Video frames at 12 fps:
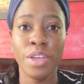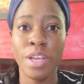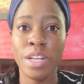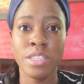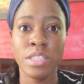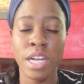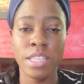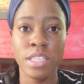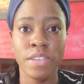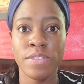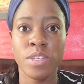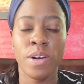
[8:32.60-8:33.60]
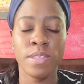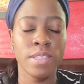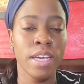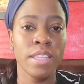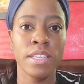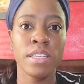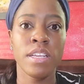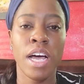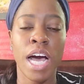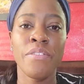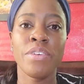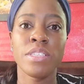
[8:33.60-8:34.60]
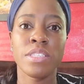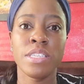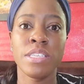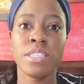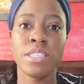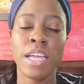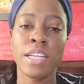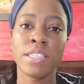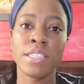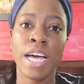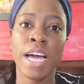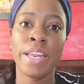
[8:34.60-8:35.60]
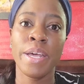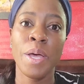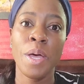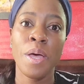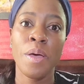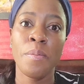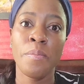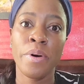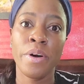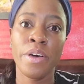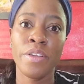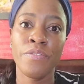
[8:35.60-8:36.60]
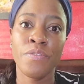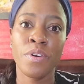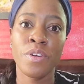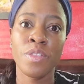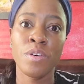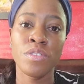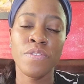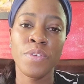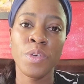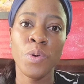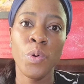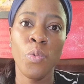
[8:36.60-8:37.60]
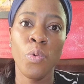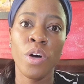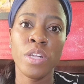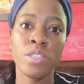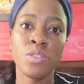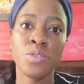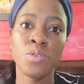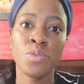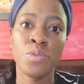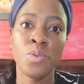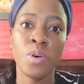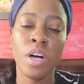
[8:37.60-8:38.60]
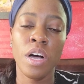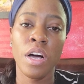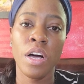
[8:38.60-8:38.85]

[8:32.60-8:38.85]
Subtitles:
it's not safe to go outside, then obviously stay inside. But for those of you who want to